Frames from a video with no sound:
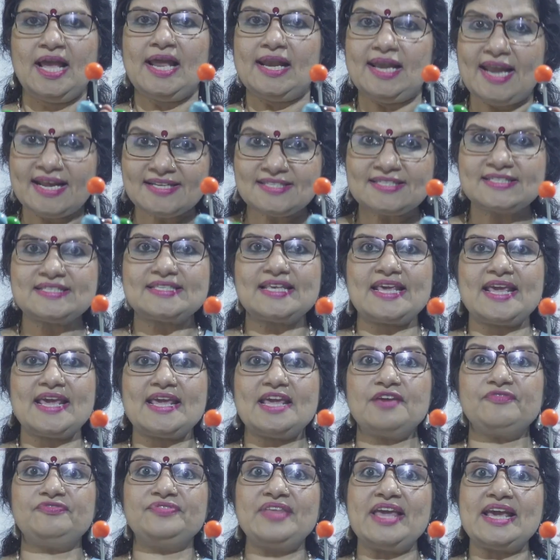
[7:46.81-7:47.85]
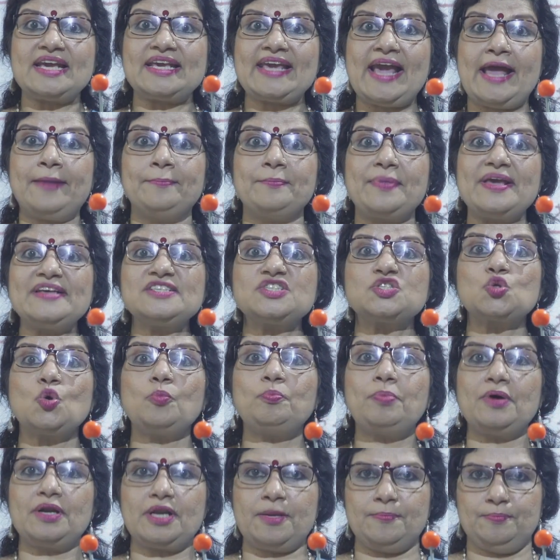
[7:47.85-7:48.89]
Let's see if they can be
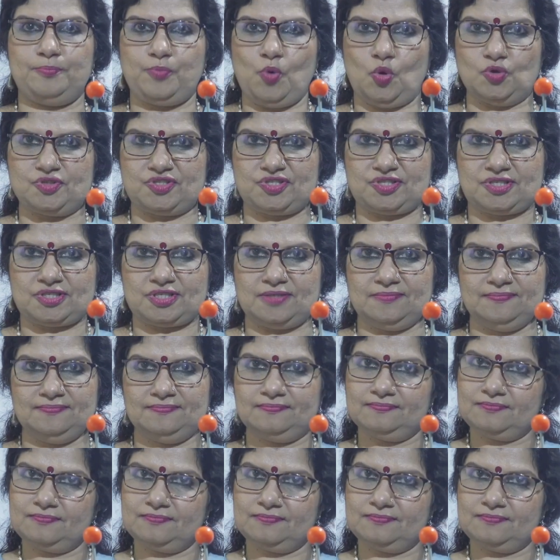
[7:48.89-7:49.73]
superimposed.